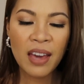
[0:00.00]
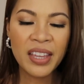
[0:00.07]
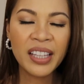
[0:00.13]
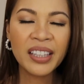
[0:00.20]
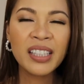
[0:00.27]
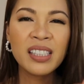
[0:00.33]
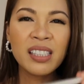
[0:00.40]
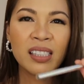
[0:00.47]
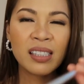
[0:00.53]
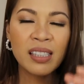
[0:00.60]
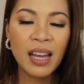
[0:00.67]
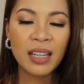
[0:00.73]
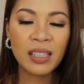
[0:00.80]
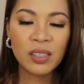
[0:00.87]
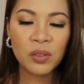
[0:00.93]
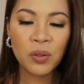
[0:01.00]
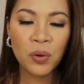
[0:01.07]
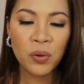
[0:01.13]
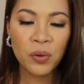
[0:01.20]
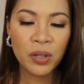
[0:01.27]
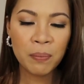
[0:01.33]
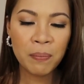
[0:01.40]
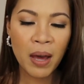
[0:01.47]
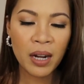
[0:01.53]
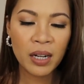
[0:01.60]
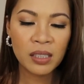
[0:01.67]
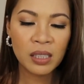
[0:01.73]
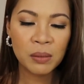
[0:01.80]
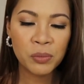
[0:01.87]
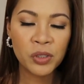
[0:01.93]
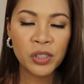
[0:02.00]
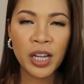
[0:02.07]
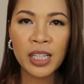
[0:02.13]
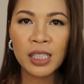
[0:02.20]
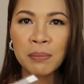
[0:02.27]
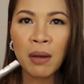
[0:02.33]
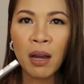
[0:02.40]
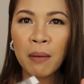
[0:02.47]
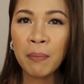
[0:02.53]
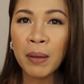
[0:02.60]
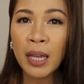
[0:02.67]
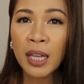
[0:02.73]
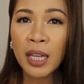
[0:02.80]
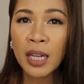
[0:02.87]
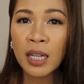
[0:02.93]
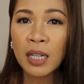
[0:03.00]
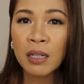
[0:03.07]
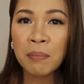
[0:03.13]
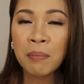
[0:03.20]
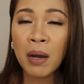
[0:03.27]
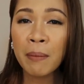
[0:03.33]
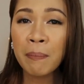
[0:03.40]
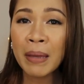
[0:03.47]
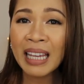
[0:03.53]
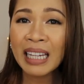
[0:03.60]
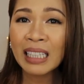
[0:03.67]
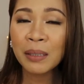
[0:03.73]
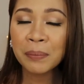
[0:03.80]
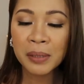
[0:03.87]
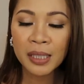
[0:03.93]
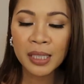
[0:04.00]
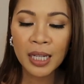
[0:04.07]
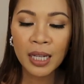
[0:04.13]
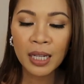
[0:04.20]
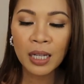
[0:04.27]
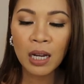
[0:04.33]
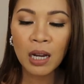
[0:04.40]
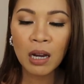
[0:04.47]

I think this is nice kung ipares din mo siya is mga pink lipstick,